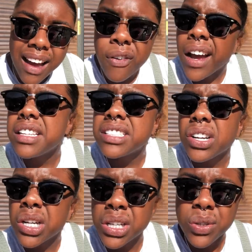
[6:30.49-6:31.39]
I finally
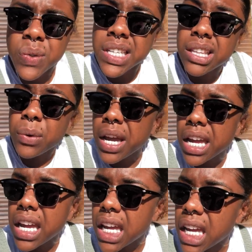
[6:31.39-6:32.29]
started losing the
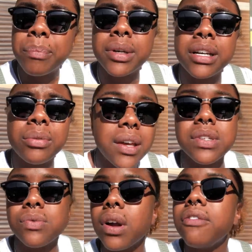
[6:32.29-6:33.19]
weight, but it
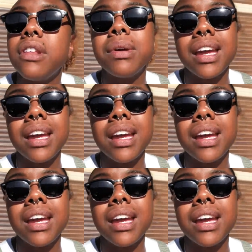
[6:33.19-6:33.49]
was rough in the